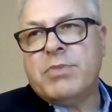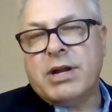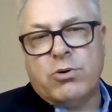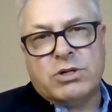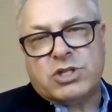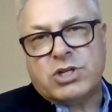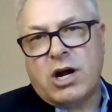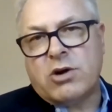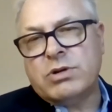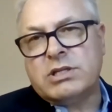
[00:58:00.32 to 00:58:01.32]
But it would
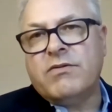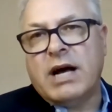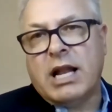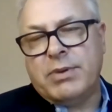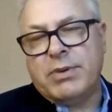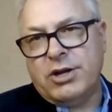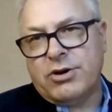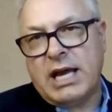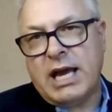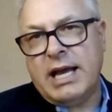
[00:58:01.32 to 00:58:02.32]
start with developing
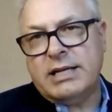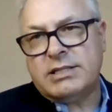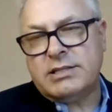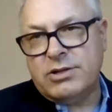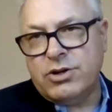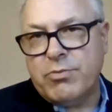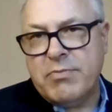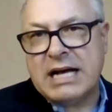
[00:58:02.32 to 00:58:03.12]
your case, your